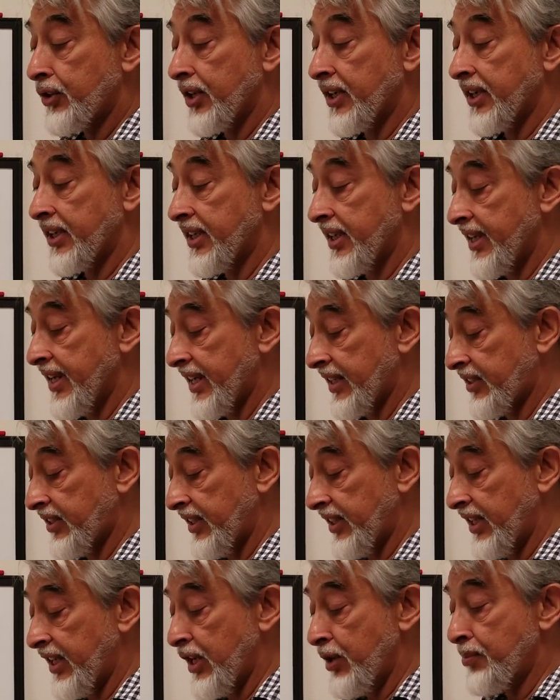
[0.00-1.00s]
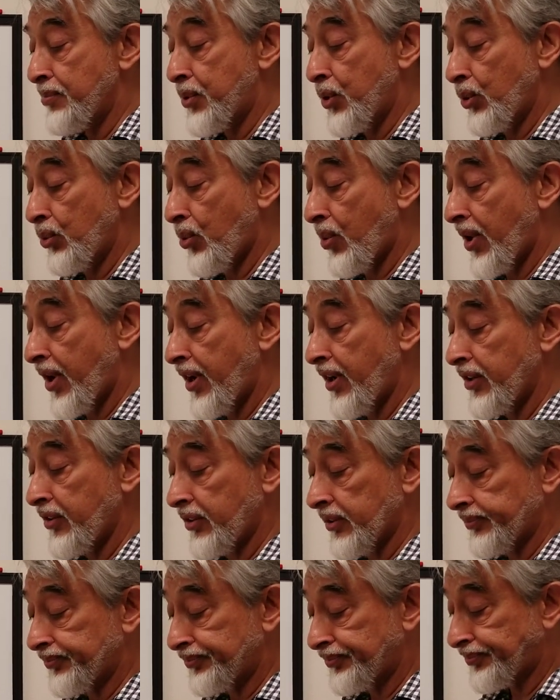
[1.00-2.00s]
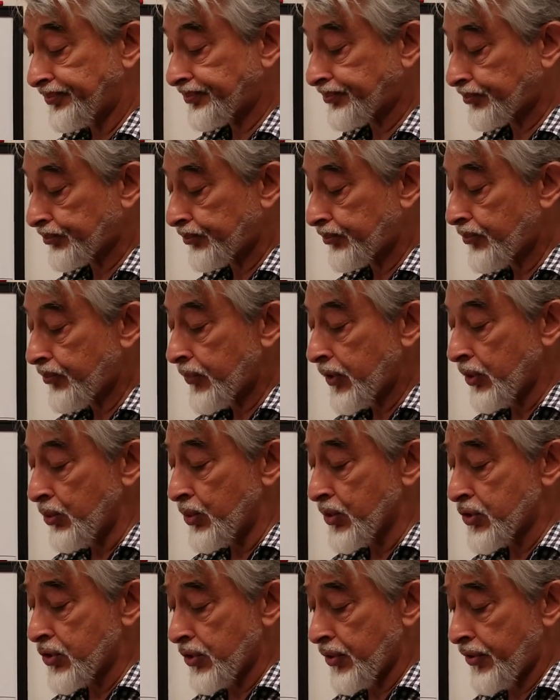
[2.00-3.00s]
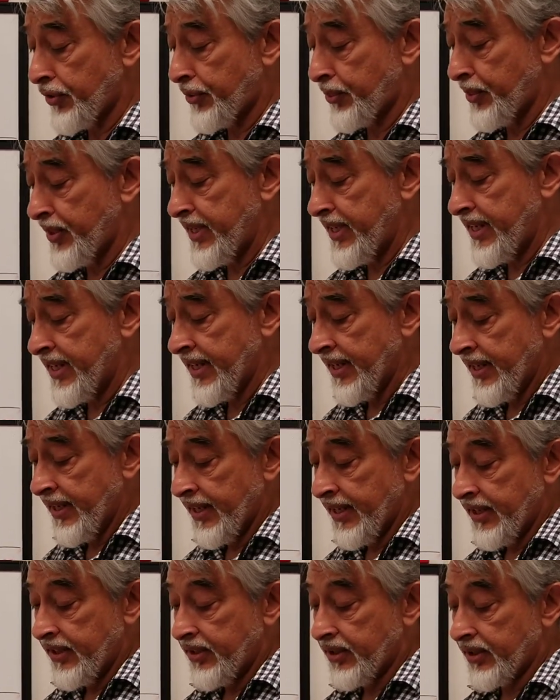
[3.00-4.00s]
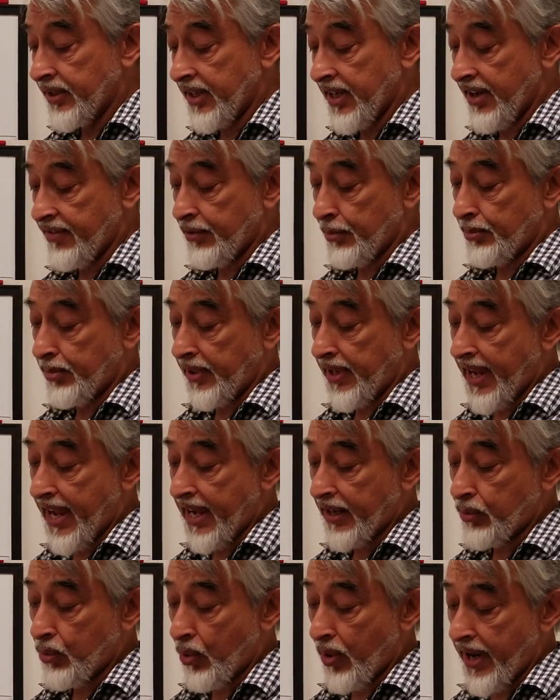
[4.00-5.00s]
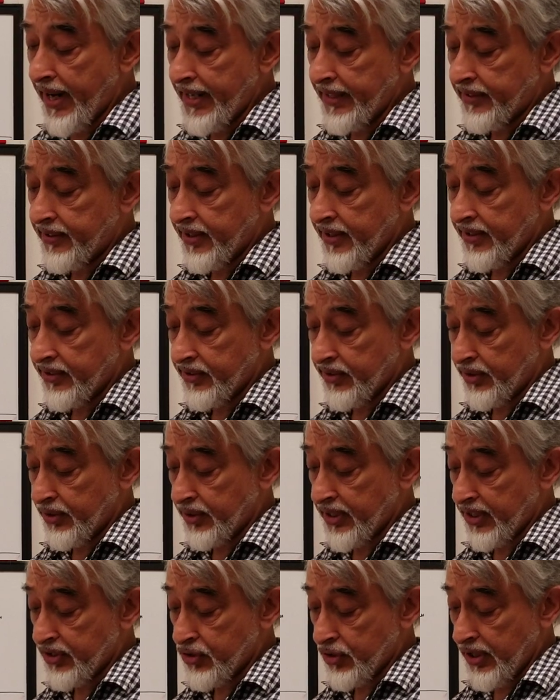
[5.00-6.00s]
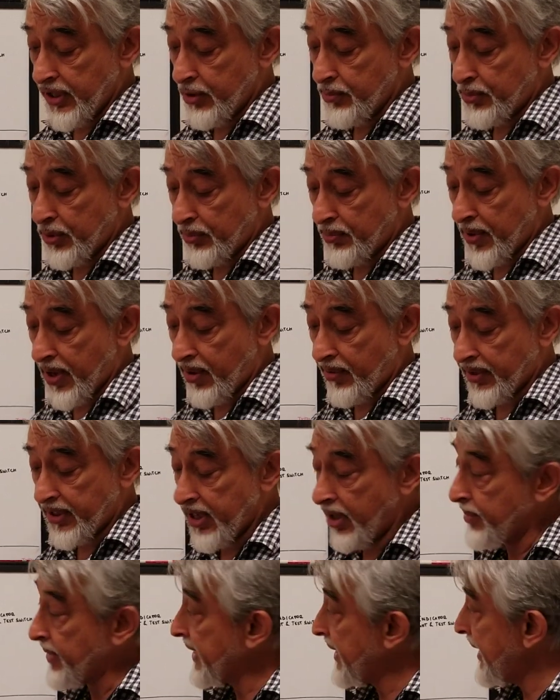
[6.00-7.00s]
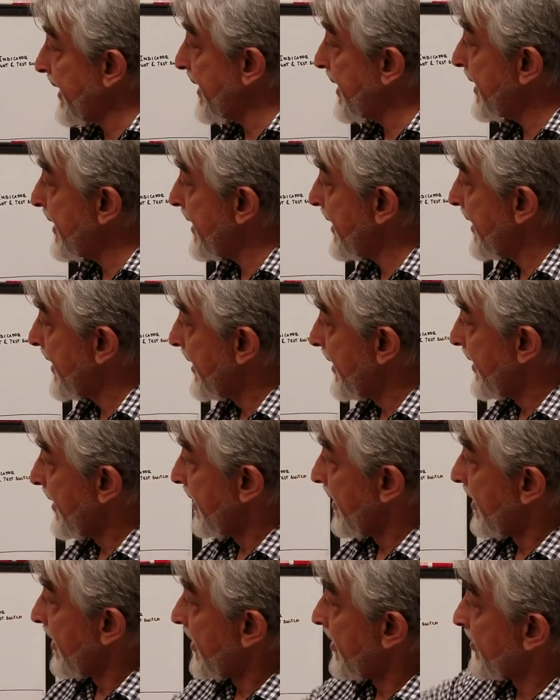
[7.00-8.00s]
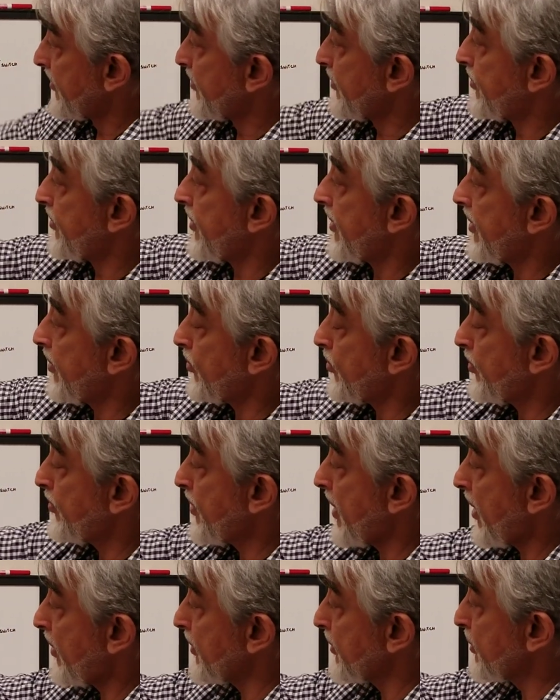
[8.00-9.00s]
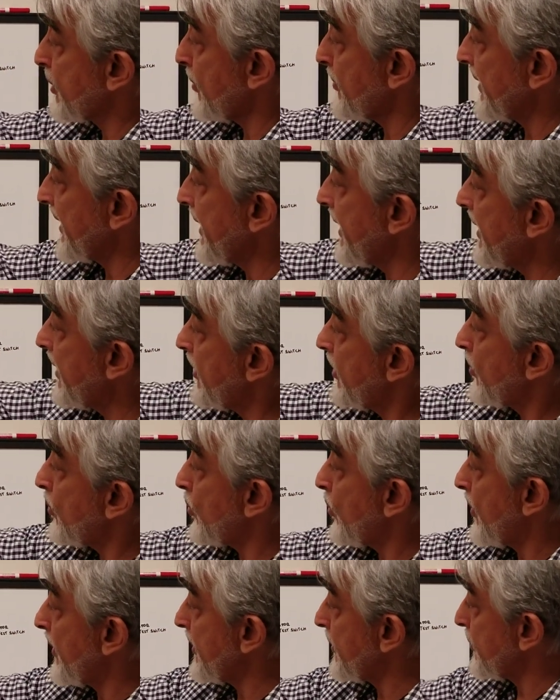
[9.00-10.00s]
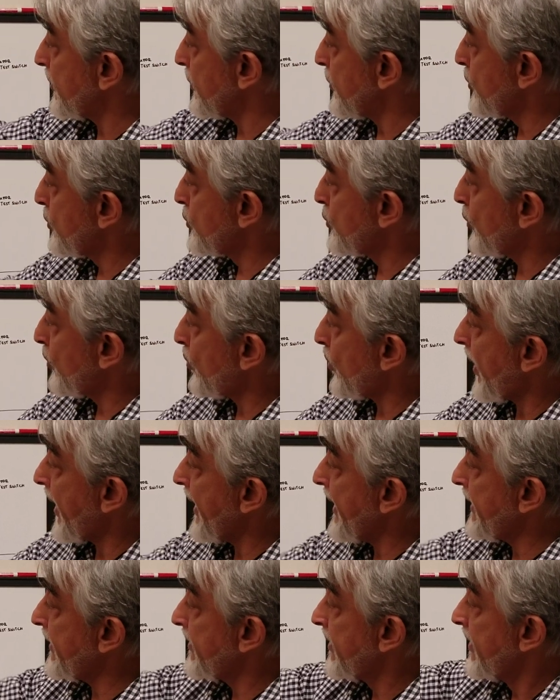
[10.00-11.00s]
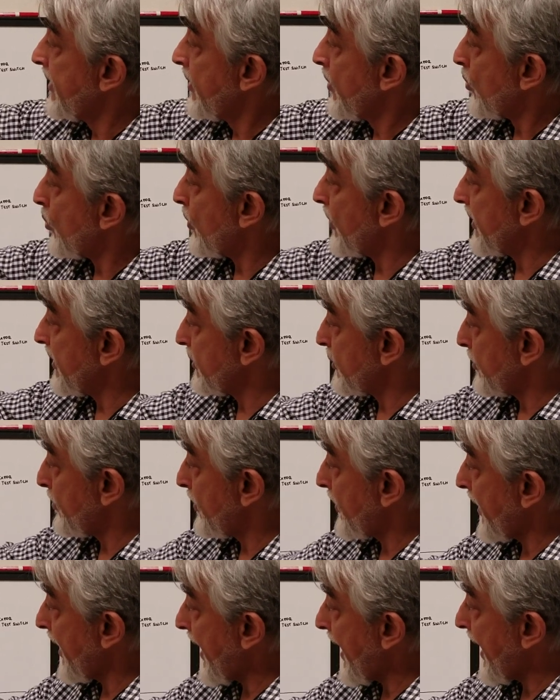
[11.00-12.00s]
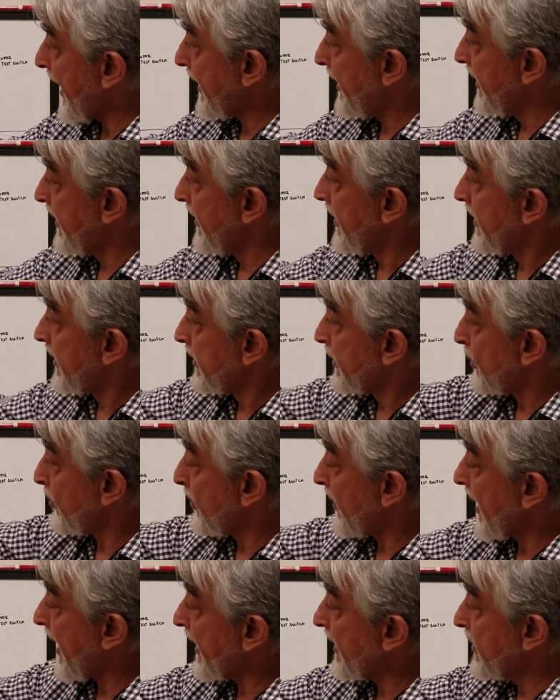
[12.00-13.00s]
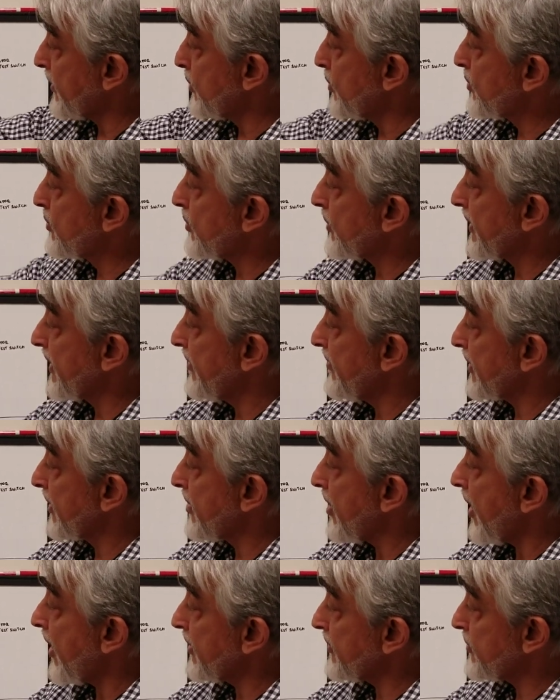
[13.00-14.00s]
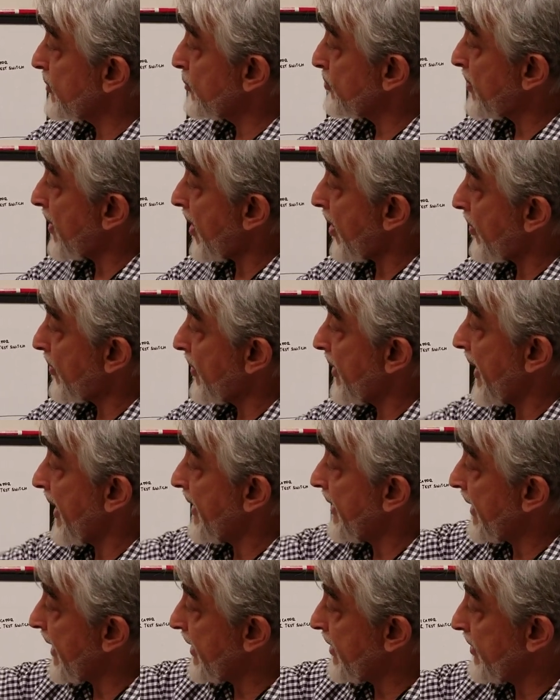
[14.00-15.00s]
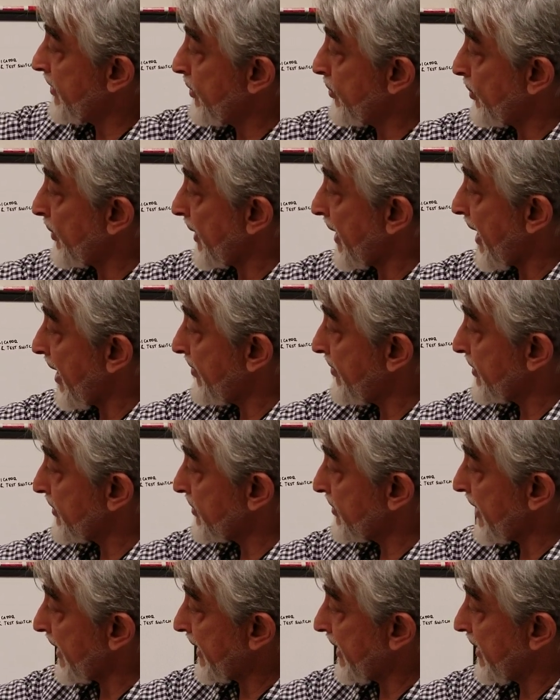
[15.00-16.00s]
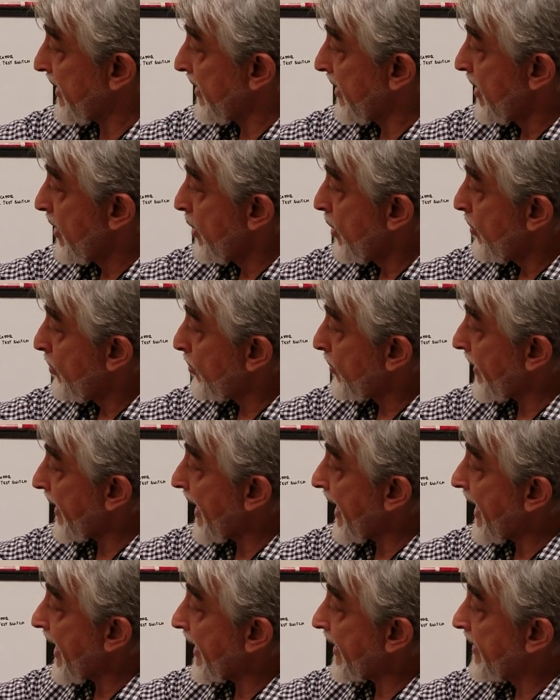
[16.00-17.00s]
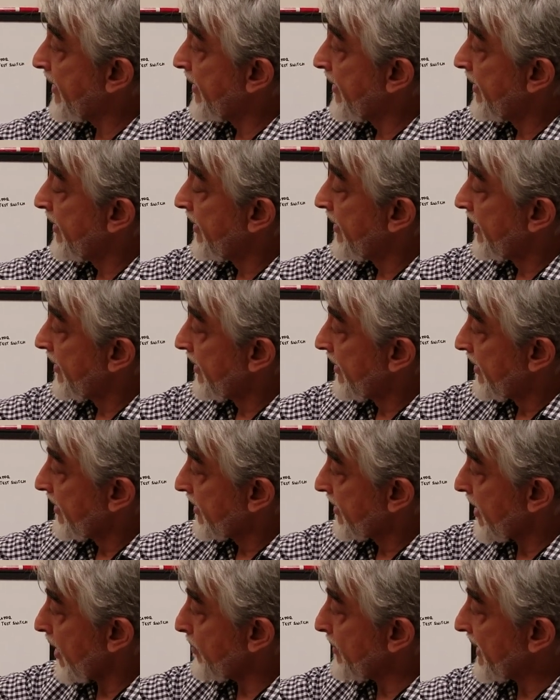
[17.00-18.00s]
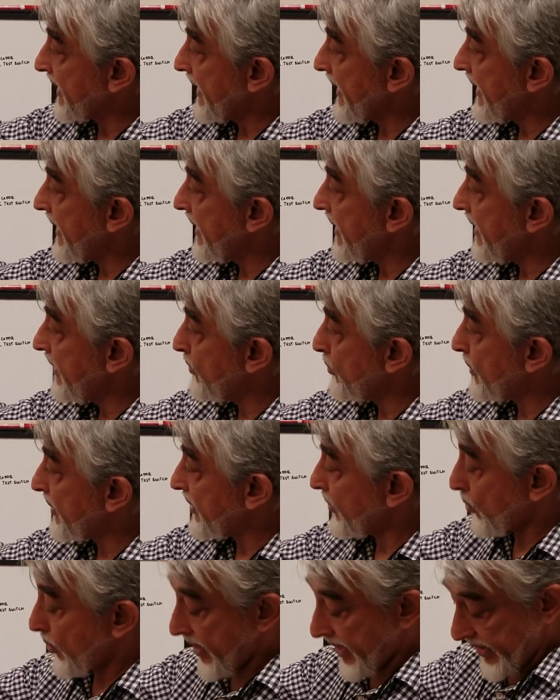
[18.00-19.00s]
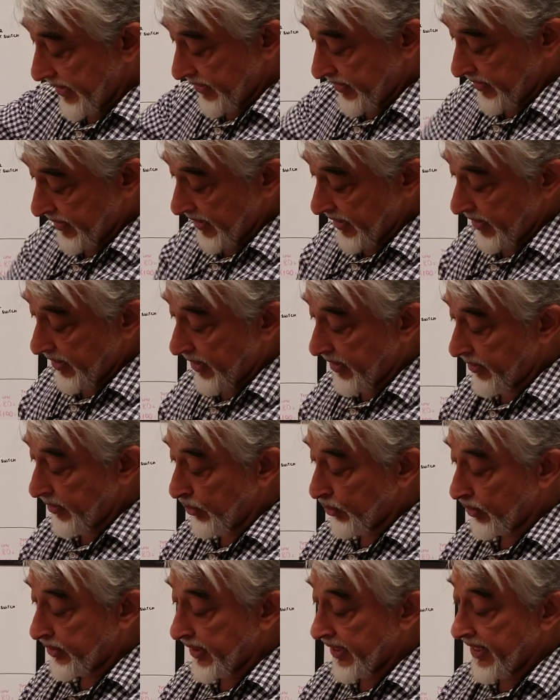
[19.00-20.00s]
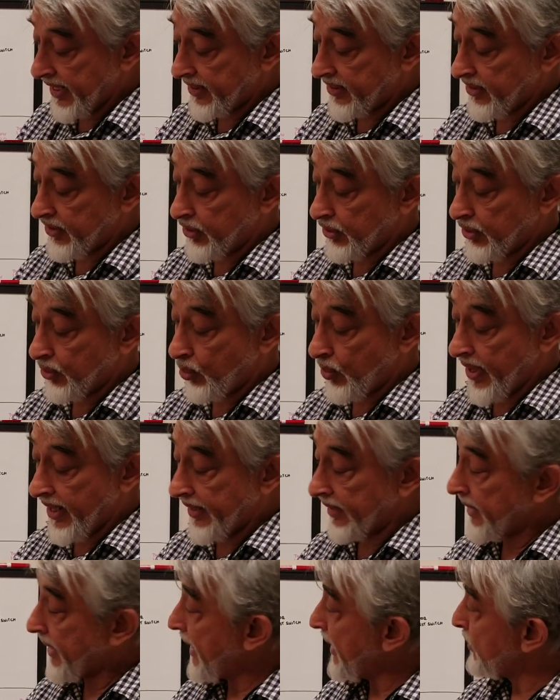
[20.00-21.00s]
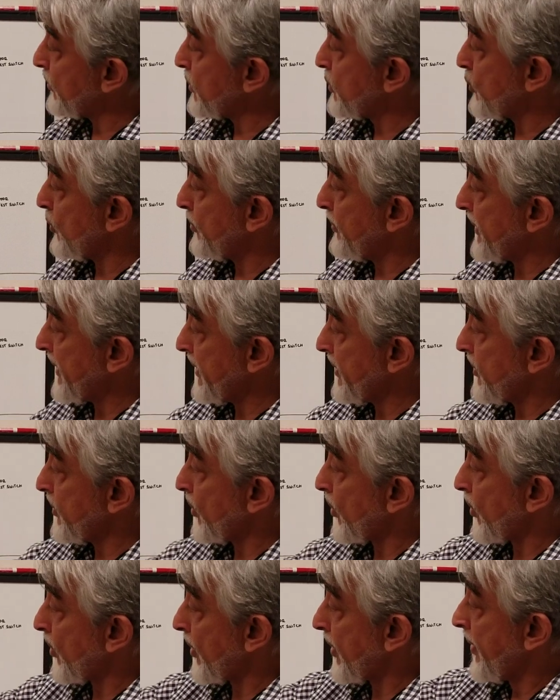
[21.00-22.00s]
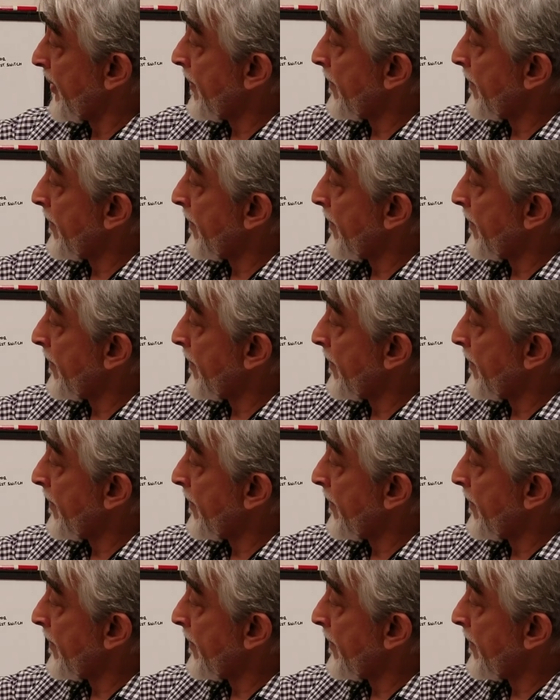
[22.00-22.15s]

going to connect the input wires, which are 3. You're going to have a black, white. So you've got your input power coming in. Power is coming in. One is a neutral white. One is a black. The black and neutral give it constant power, and then you will have a second black coming in with a white, and you'll connect it to the white line, which will be your